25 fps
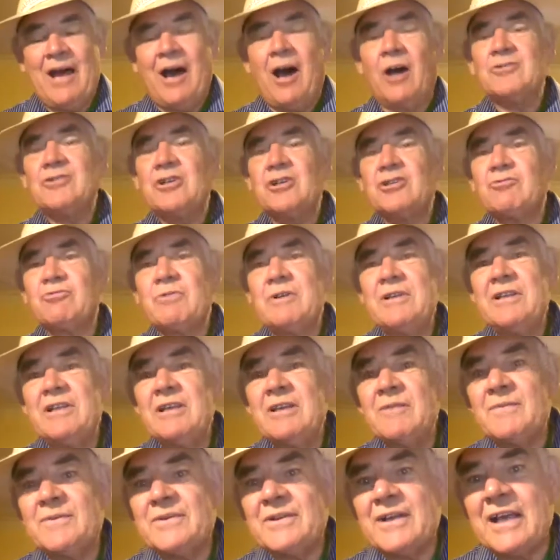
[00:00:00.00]
I'll just read
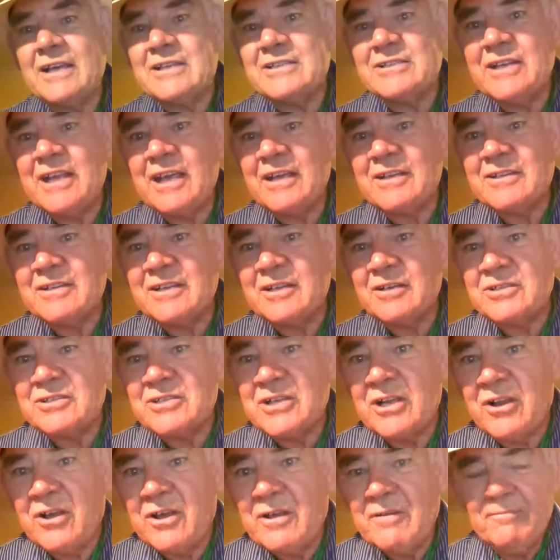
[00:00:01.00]
the invitation out to you,
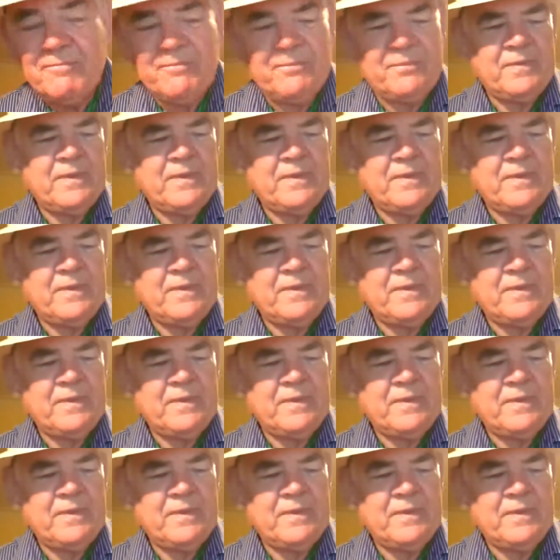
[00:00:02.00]
shall I?